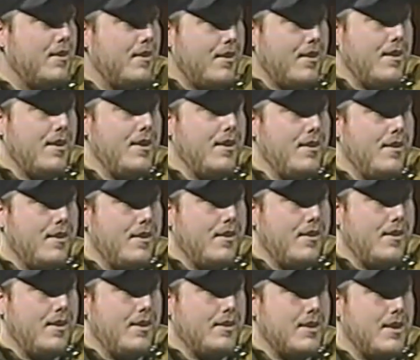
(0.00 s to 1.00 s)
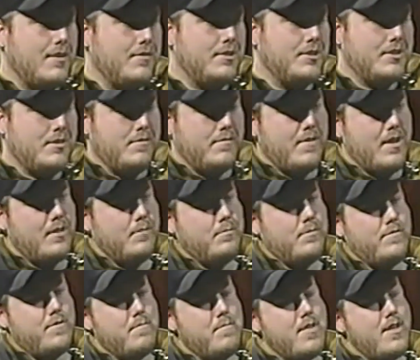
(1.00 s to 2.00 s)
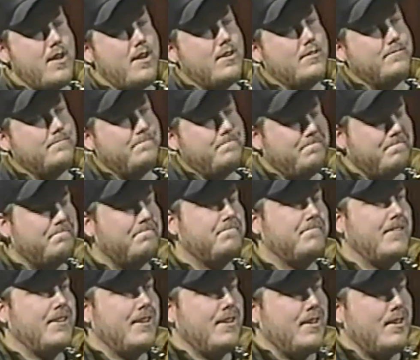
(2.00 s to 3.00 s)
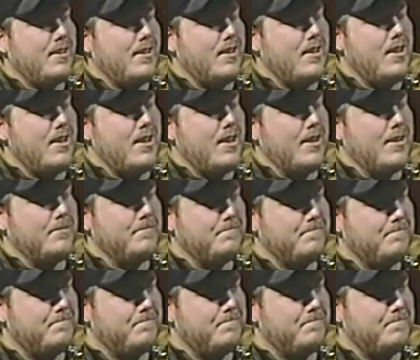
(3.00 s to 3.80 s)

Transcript: and uh, it kind of just developed from there. Sweet. Yeah.